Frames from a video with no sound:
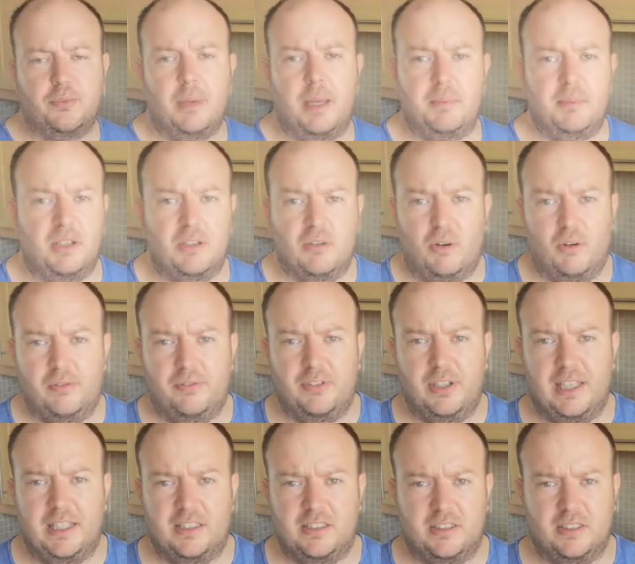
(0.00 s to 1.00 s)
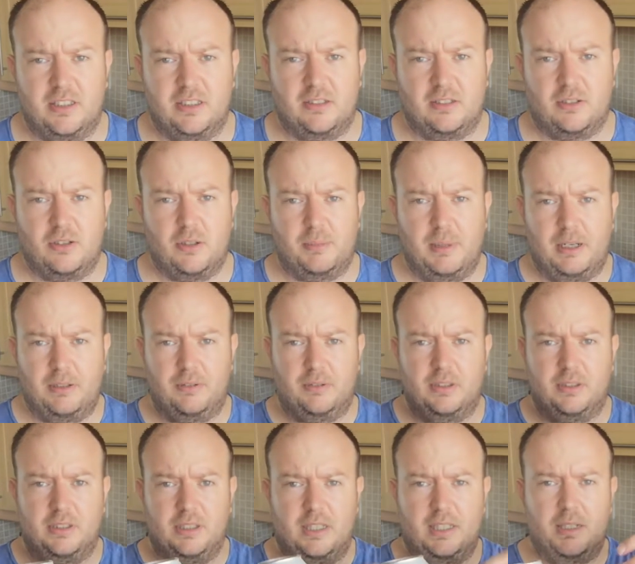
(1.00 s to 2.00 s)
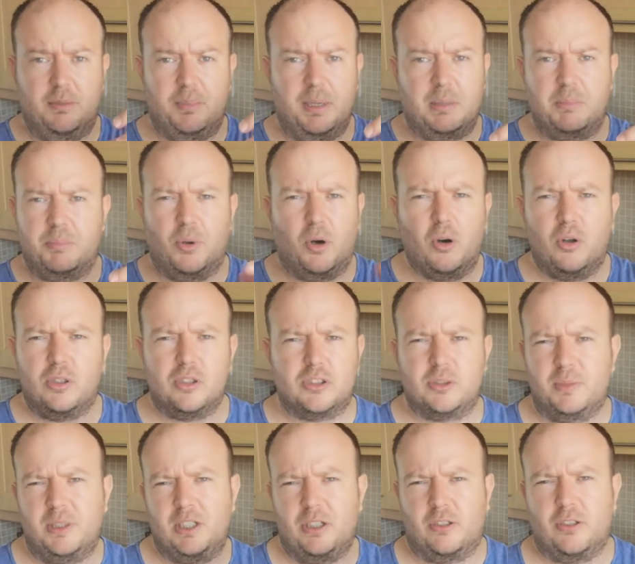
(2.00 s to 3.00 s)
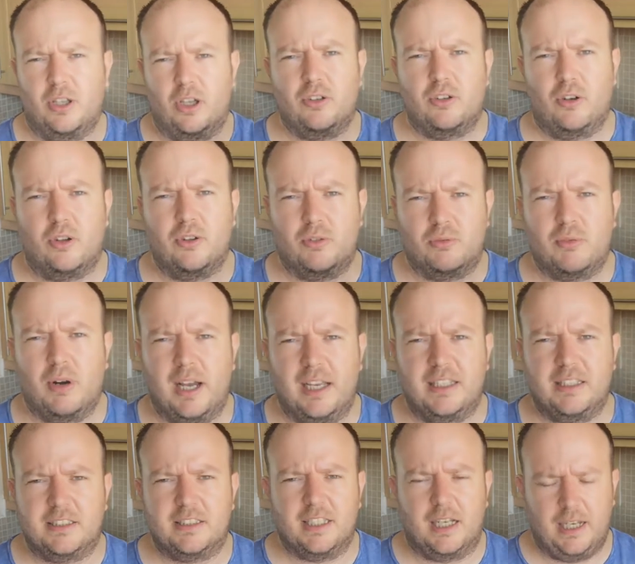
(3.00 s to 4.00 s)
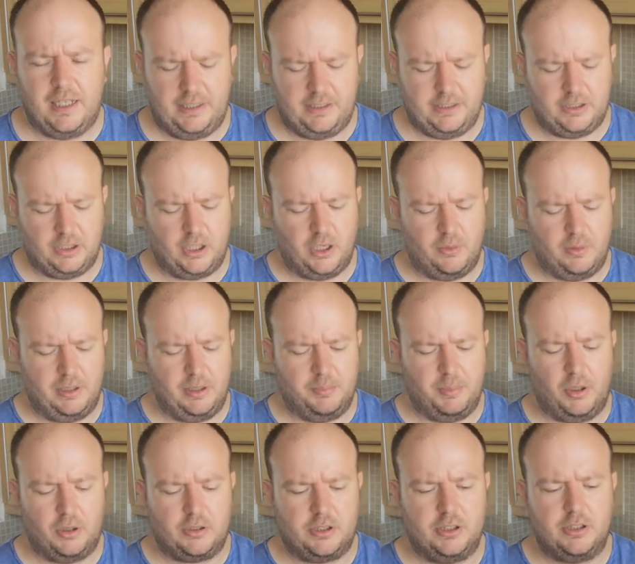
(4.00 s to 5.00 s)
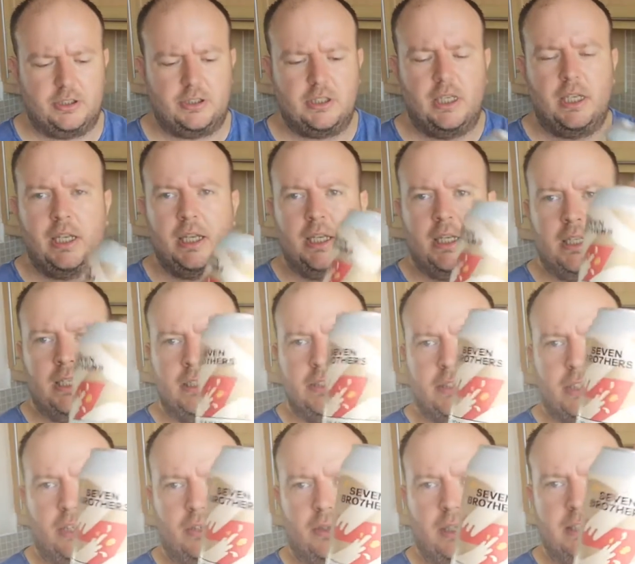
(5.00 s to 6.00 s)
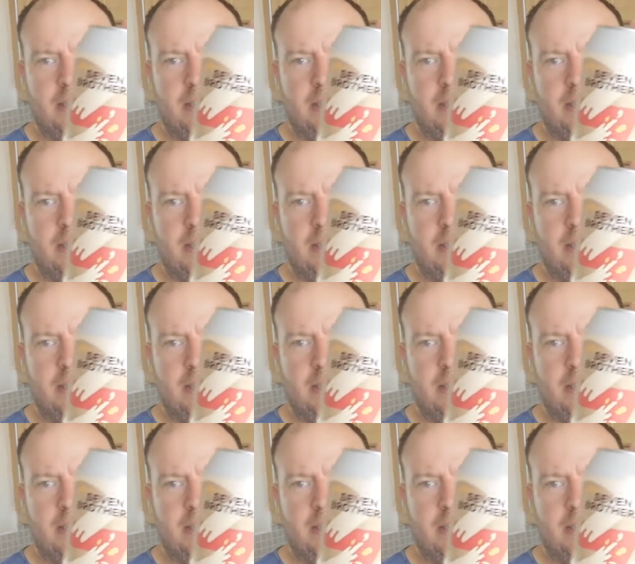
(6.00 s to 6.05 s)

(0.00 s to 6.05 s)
for maybe cornflakes that come out in a big ball or something, you know, that are not the right size to go in the boxes. So